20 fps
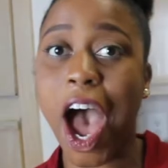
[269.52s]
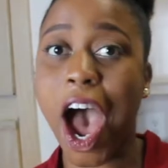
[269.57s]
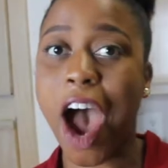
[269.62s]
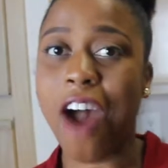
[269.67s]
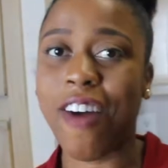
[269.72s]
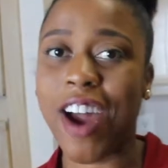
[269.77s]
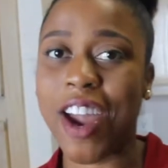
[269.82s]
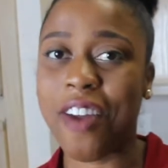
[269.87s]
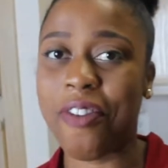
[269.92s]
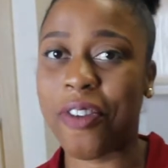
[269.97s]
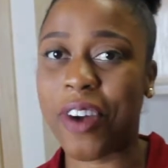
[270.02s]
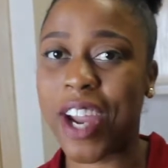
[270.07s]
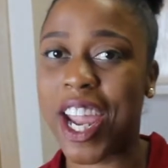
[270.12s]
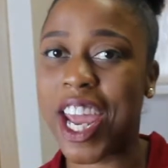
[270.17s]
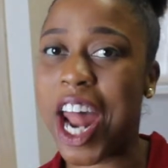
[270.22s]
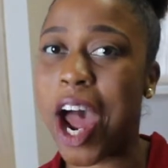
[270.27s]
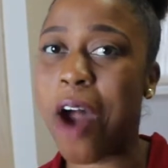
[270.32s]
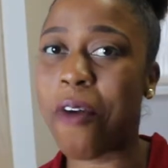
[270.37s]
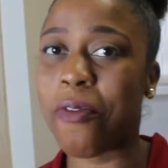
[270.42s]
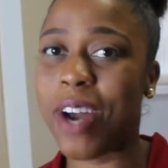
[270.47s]
All right,
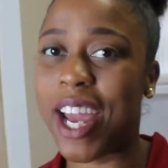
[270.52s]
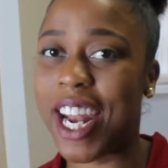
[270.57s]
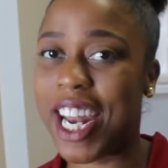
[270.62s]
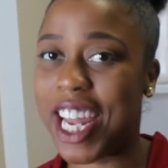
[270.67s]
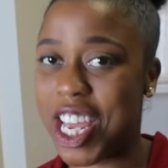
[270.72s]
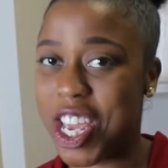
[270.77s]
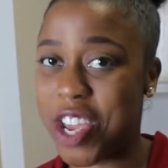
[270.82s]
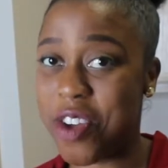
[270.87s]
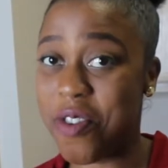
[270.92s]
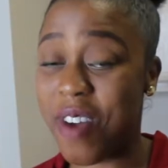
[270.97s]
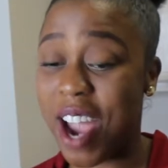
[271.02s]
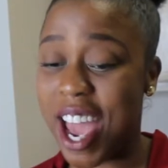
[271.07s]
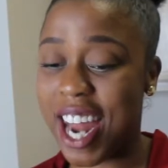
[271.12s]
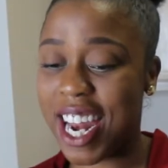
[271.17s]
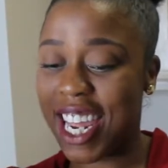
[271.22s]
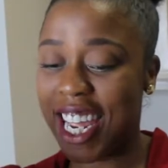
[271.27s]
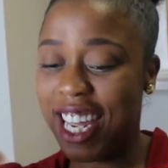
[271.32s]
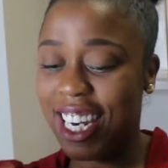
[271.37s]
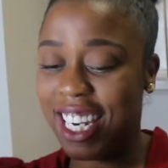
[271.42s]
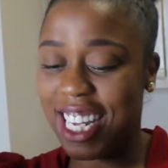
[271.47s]
friend, I'm ready. You
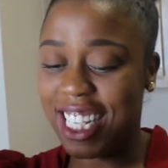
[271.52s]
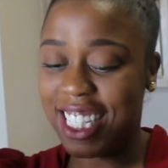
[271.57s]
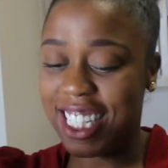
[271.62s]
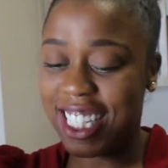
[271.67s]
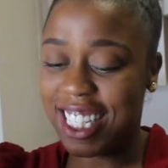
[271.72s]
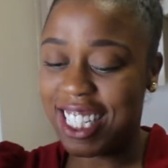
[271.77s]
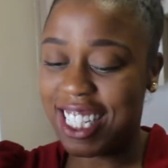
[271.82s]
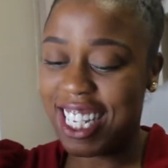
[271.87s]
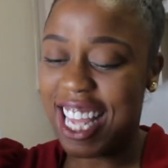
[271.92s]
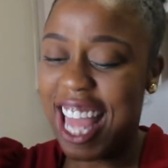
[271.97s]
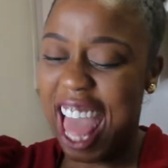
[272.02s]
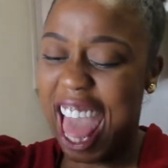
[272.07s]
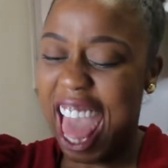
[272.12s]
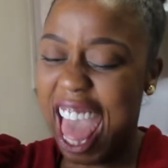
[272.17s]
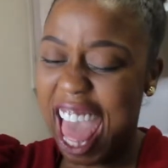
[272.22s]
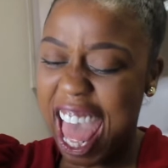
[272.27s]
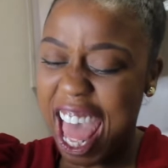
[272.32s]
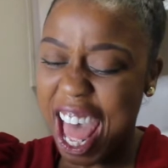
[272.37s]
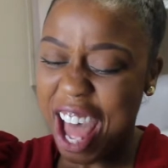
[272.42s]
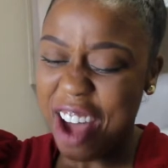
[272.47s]
ready? Let's,
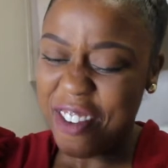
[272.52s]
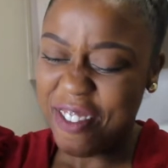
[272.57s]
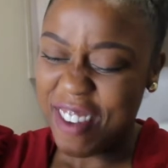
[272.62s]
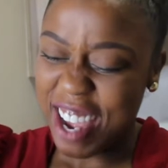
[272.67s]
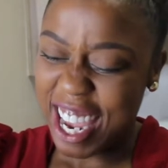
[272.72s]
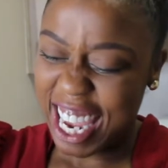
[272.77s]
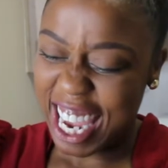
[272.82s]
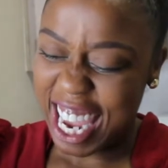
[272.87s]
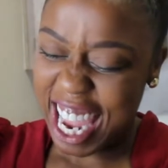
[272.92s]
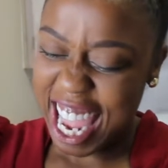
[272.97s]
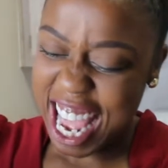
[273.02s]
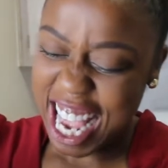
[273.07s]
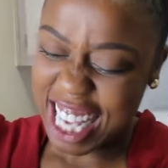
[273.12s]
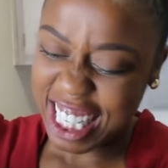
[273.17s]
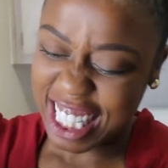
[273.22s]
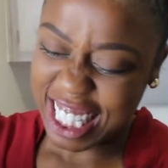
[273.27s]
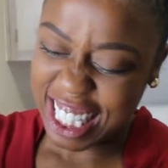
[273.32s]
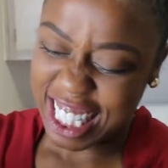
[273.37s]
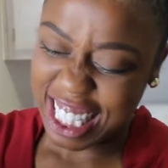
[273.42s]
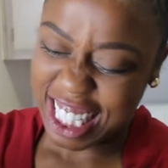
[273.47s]
oh my gosh,
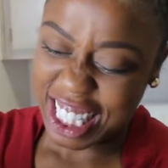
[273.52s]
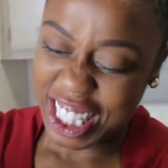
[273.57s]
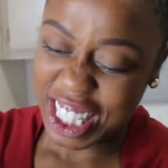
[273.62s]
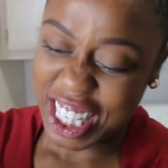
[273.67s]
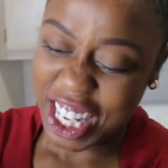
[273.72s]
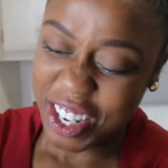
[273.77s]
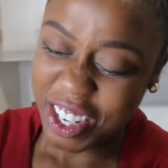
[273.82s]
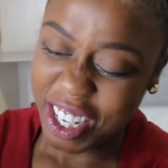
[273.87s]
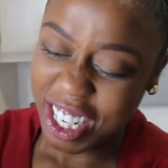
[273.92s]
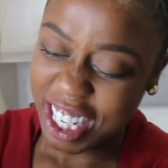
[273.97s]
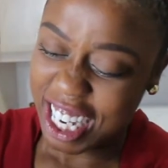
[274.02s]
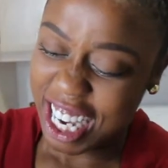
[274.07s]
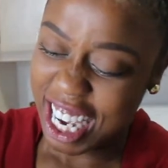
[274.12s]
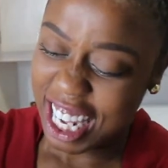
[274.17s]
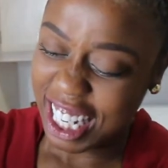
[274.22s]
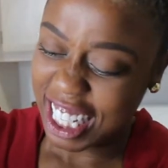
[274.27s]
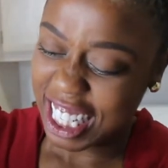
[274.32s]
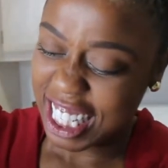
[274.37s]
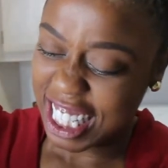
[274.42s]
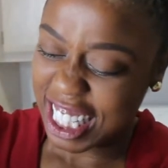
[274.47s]
this is so
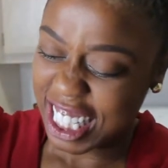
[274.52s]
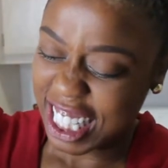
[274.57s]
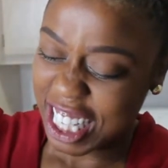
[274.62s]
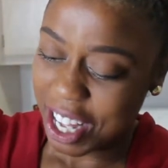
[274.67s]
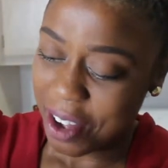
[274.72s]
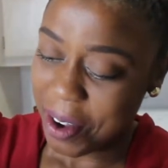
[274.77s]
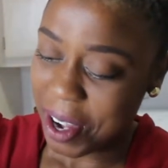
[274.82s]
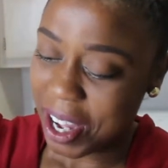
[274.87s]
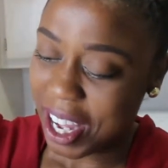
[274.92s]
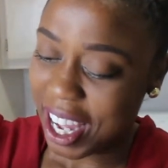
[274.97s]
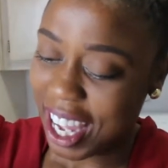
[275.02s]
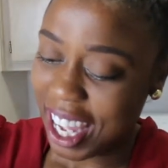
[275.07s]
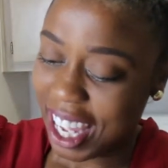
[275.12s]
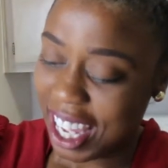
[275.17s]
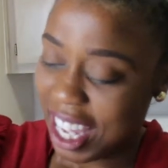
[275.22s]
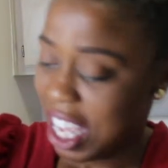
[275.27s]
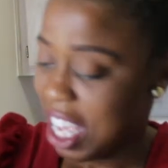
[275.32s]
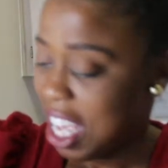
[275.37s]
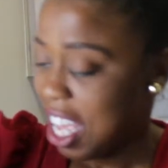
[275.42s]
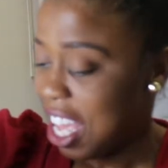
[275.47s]
good, looks so good.
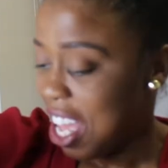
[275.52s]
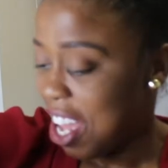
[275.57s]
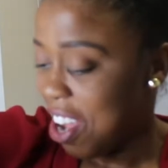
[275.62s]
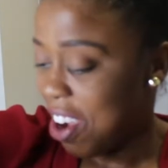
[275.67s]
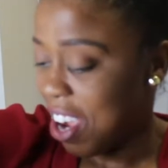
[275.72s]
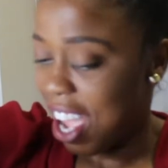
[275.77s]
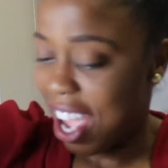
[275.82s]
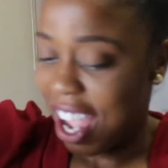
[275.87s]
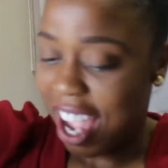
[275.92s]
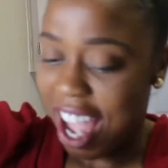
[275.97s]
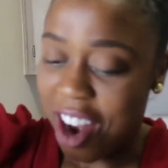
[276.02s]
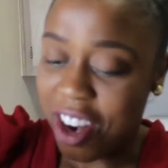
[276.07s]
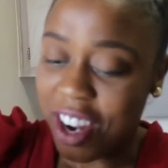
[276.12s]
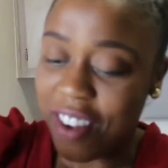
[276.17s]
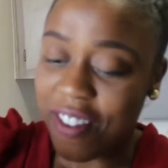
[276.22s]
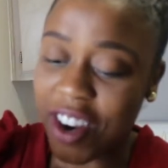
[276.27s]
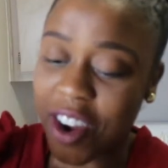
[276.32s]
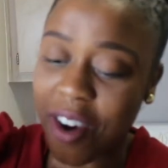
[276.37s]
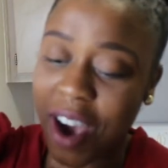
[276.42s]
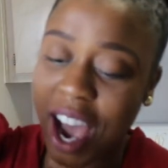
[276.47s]
Okay, I don't
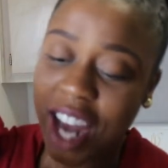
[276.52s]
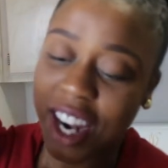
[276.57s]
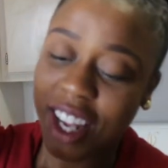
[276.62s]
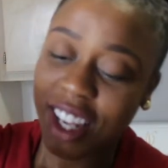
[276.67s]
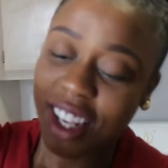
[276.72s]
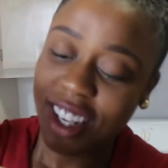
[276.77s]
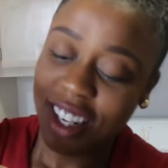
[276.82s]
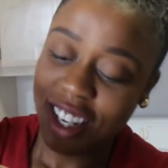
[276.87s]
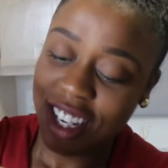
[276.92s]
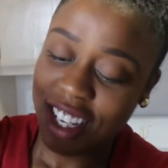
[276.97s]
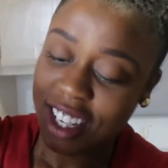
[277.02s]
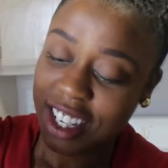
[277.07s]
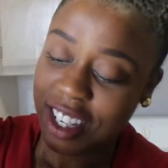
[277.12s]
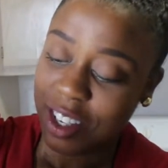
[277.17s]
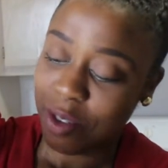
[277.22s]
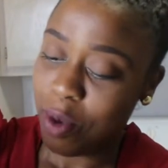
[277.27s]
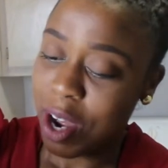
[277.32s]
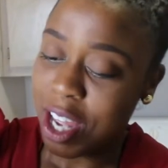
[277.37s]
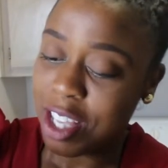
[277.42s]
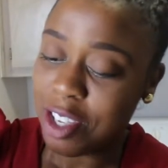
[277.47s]
even know how to, this
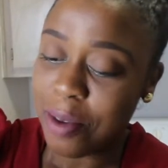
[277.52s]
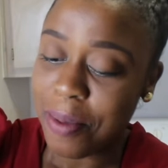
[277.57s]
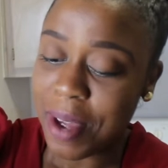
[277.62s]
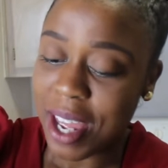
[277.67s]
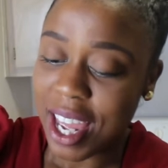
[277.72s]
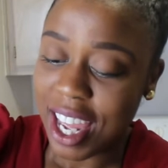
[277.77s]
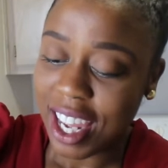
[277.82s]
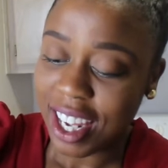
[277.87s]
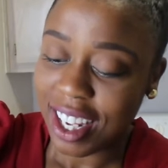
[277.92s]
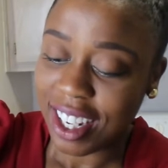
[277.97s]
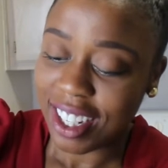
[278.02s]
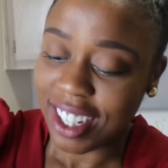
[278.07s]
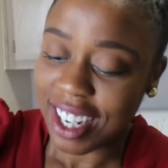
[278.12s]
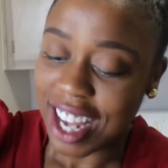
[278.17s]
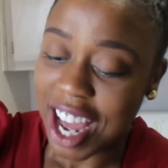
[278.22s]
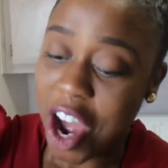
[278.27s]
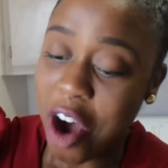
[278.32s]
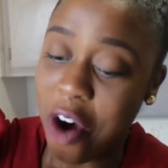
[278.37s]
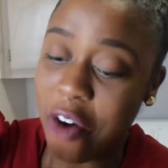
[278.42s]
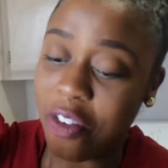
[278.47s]
is way too big.
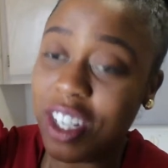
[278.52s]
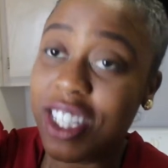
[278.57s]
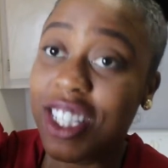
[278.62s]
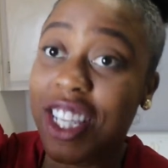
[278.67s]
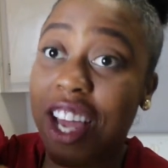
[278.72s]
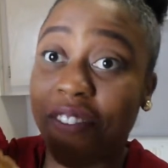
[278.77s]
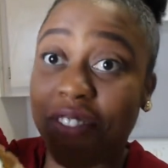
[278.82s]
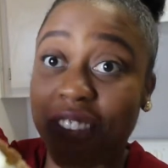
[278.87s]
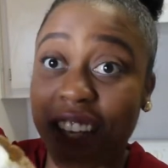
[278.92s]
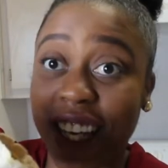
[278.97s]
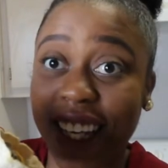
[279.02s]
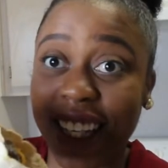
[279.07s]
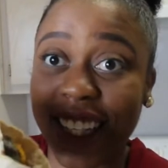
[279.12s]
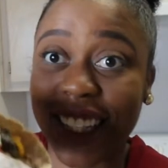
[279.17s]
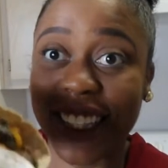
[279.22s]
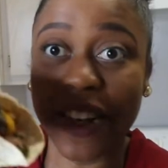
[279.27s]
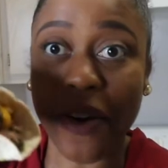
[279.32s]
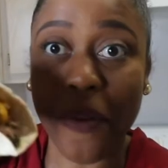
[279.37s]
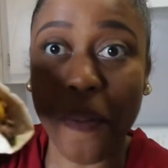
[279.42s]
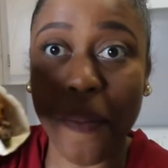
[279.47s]
I overstuffed
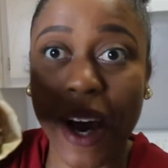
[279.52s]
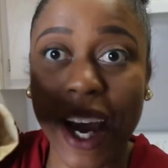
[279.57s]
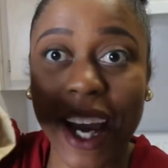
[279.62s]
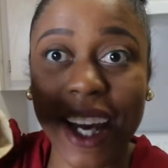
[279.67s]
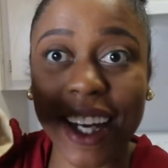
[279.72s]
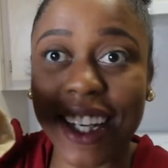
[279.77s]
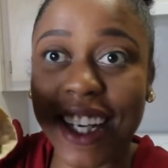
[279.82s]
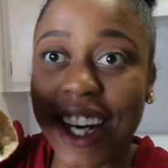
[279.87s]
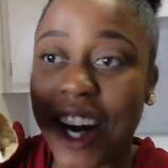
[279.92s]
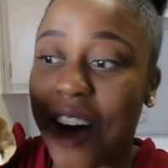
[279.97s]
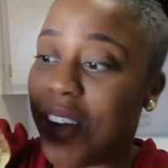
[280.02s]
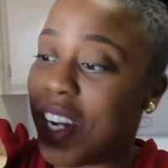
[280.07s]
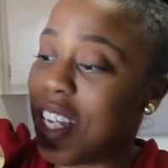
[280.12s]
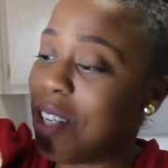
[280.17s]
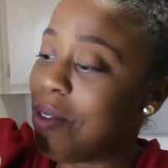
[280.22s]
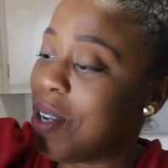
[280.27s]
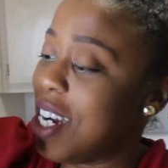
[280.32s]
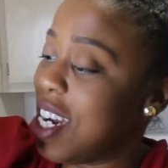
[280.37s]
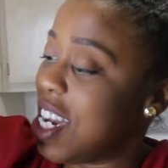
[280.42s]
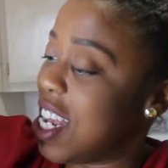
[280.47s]
it, but you know, it
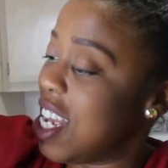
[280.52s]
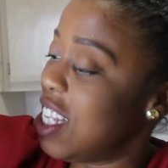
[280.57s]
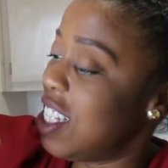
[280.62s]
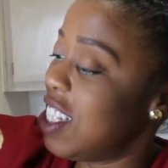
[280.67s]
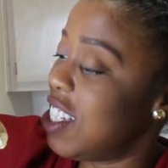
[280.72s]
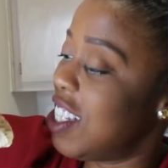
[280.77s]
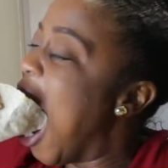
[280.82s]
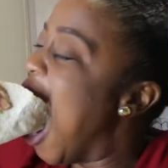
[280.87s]
is what it is.